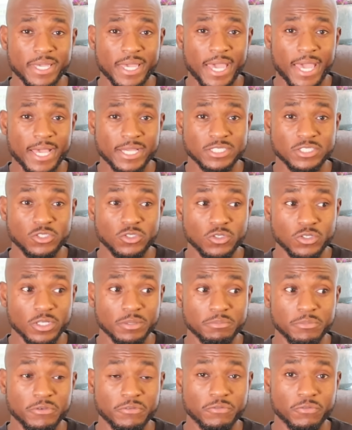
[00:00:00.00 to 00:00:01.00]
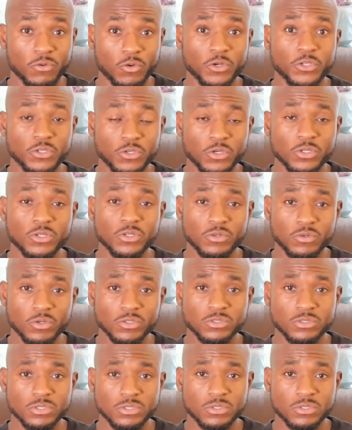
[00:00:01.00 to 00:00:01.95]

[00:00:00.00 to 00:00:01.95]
hacks, you do them before you go to the grocery